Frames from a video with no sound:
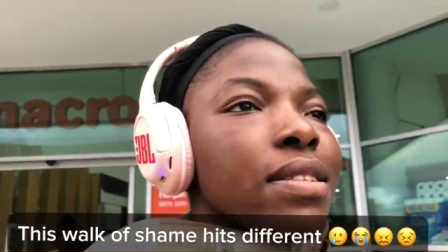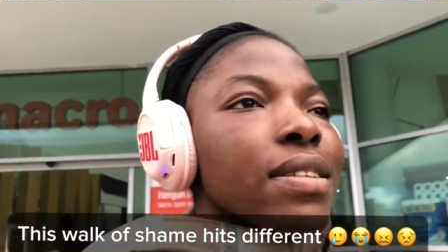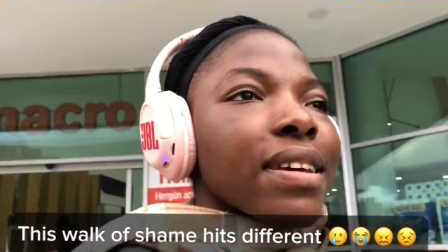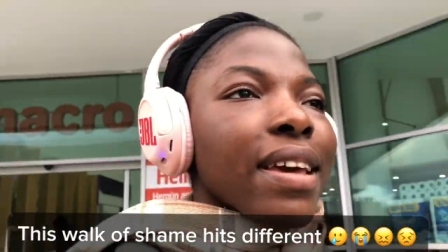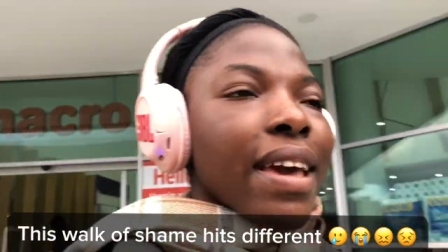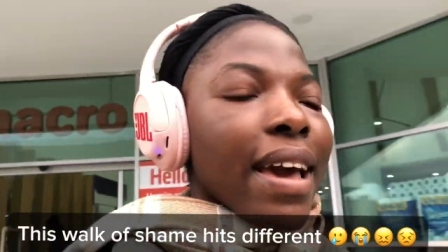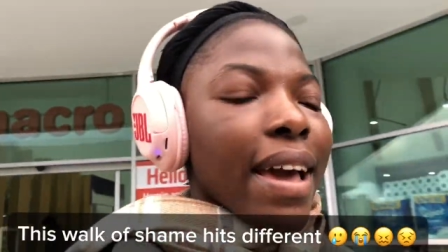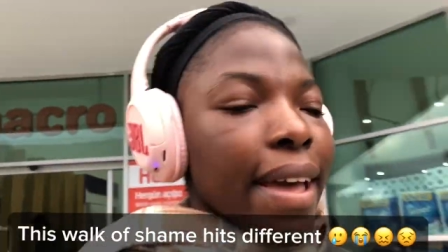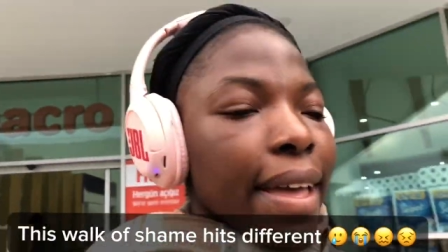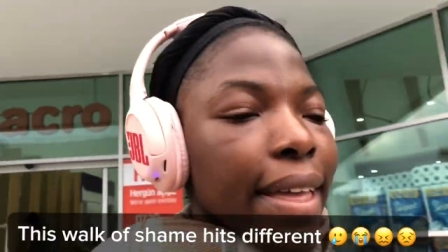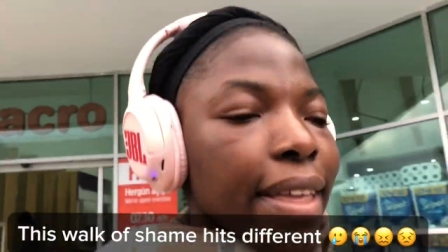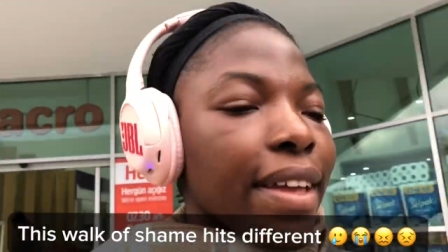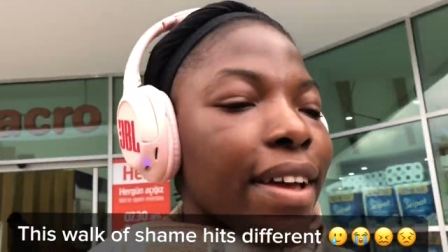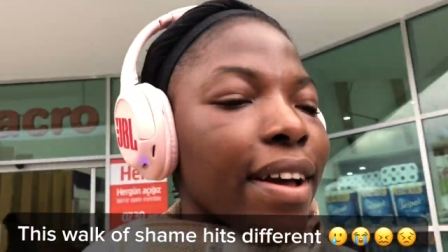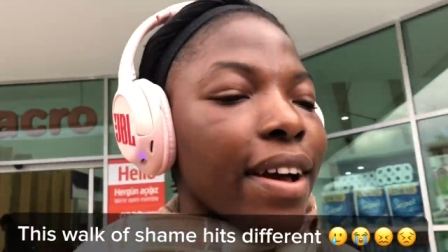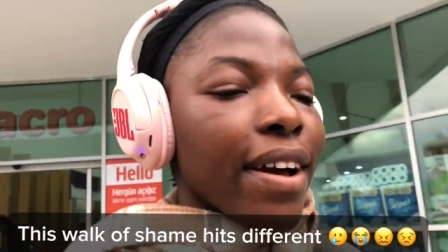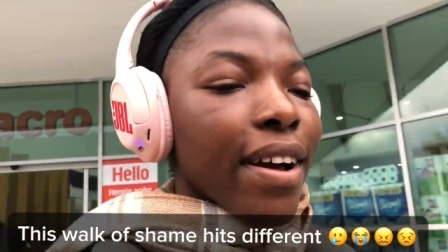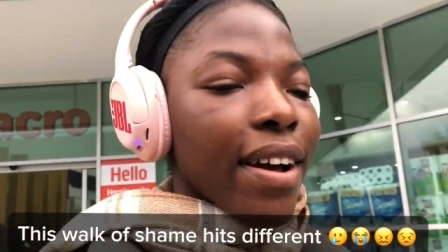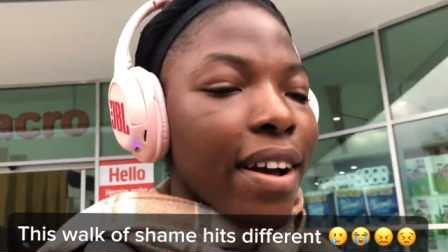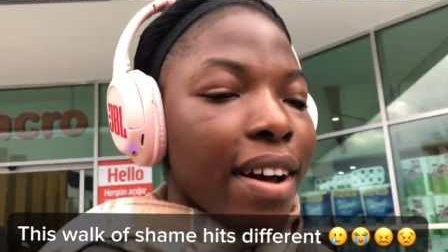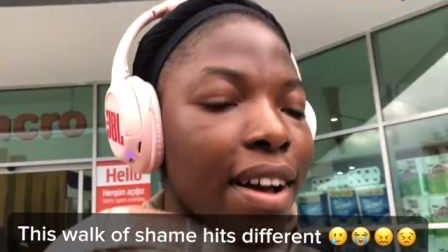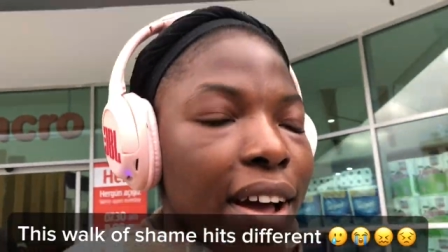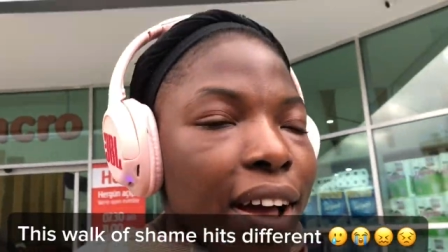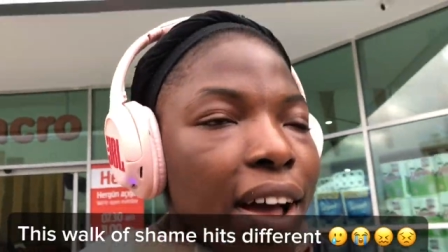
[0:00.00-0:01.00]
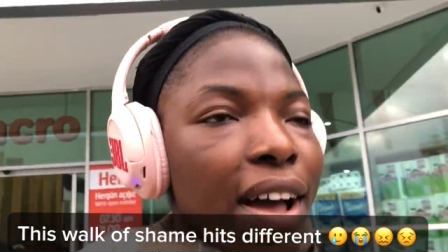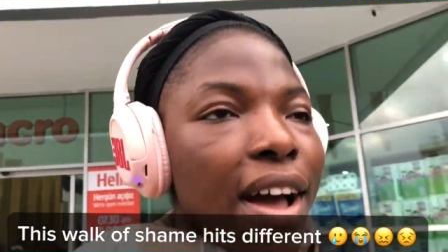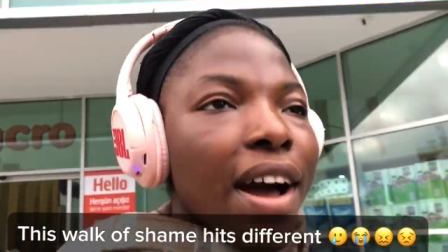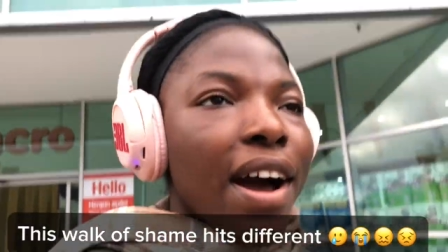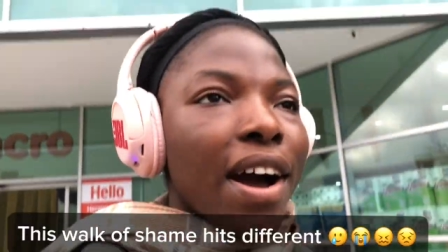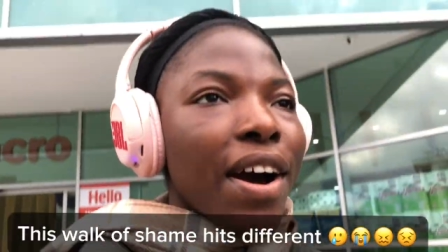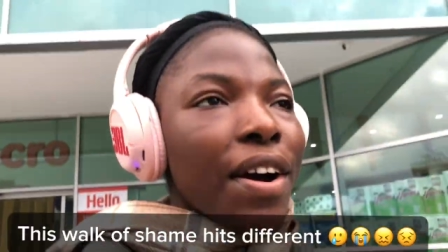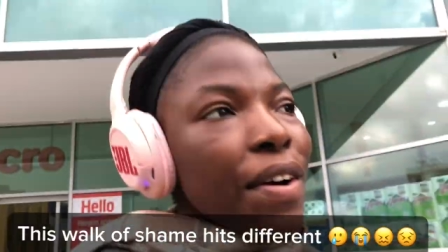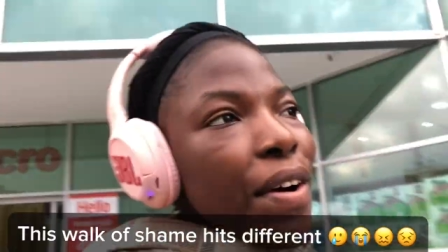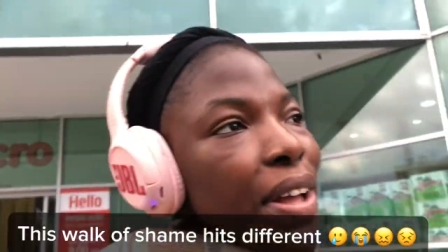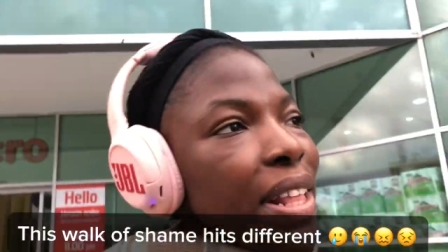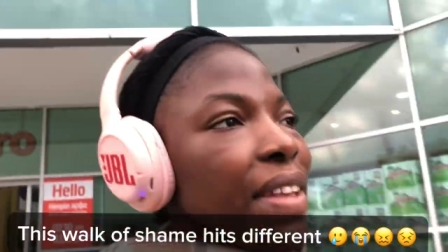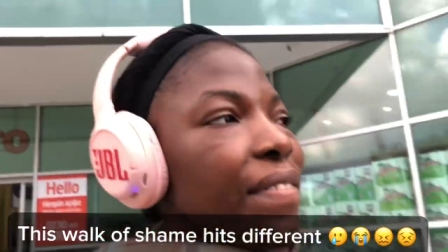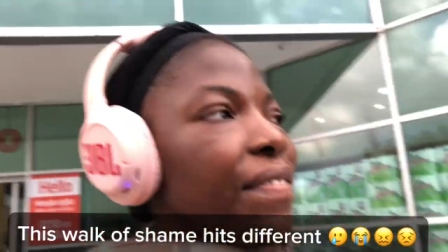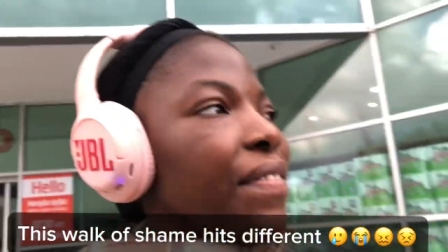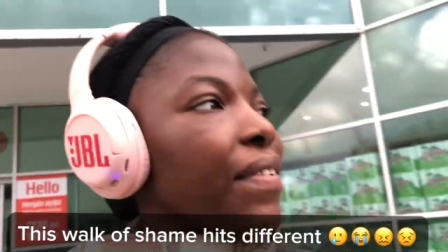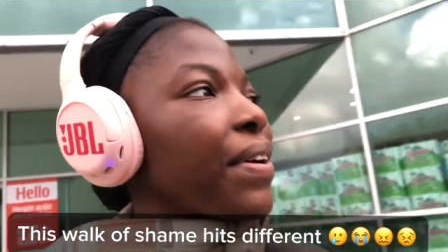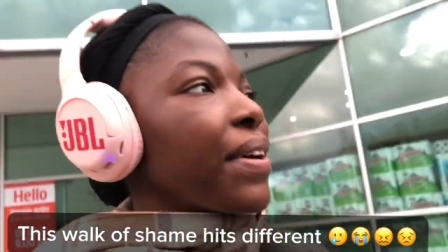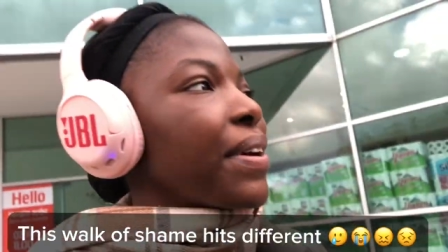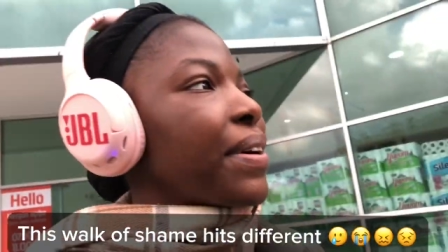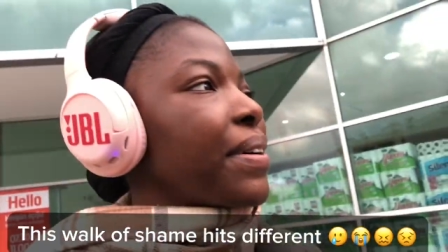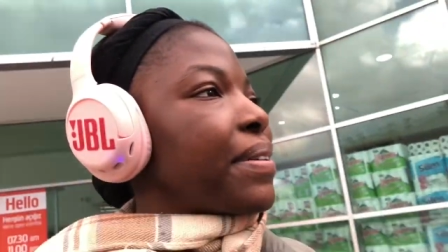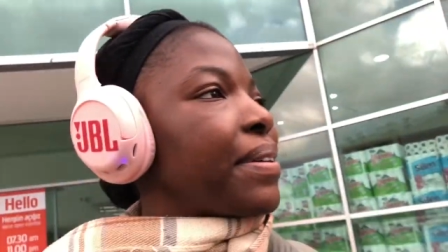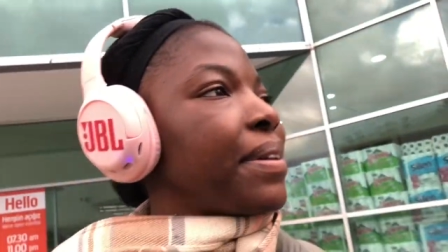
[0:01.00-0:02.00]
get her olive
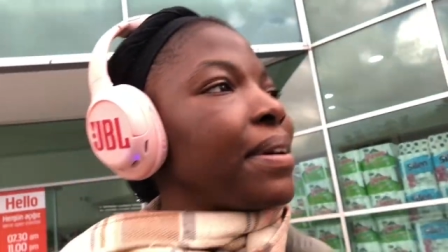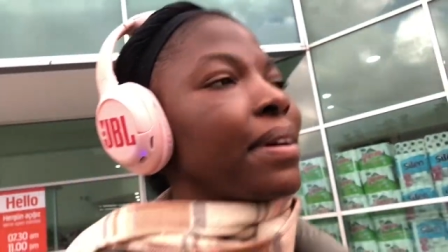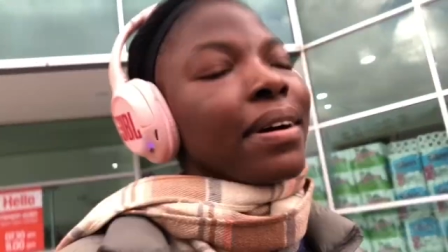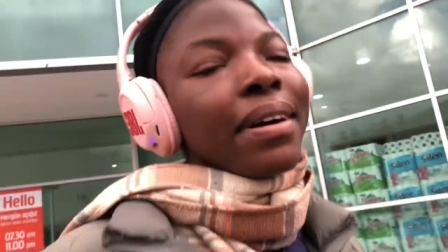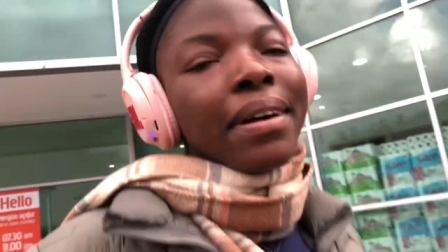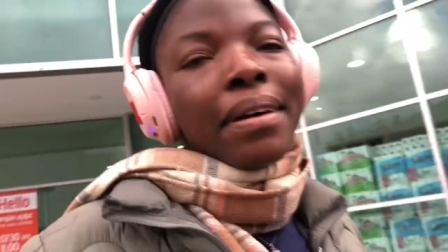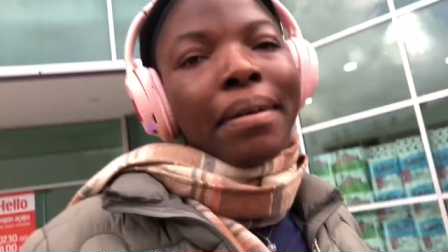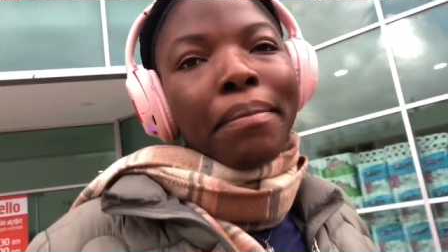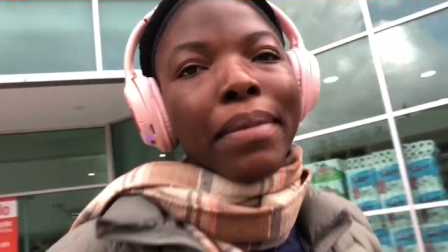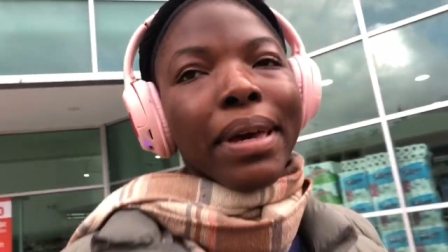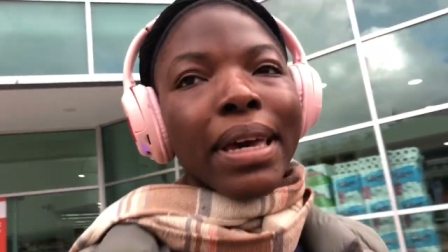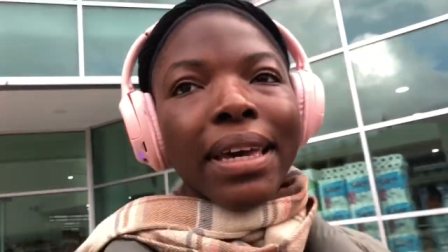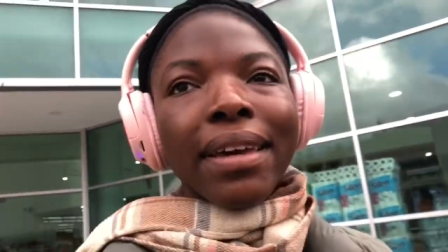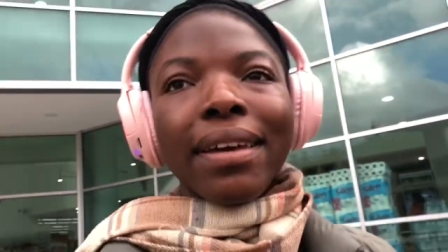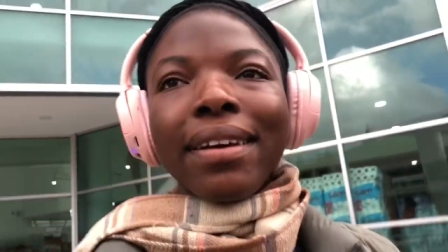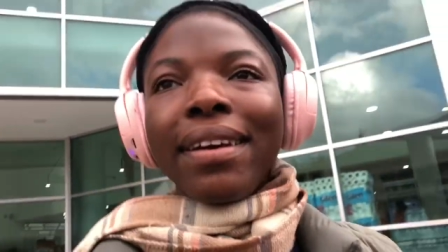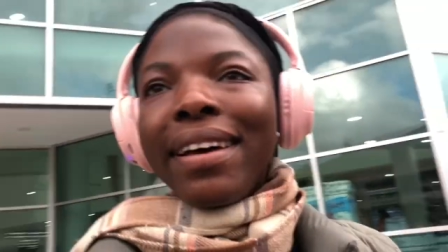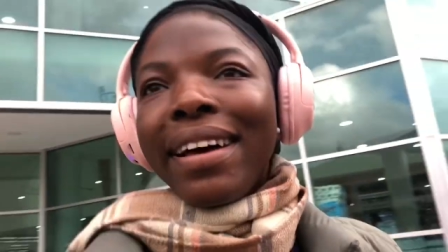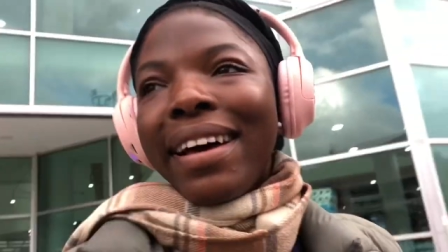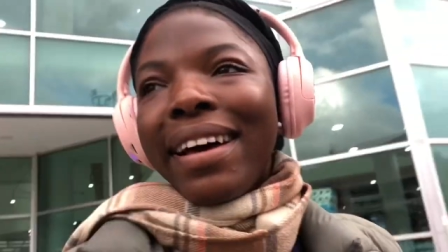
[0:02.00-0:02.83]
oil? Me.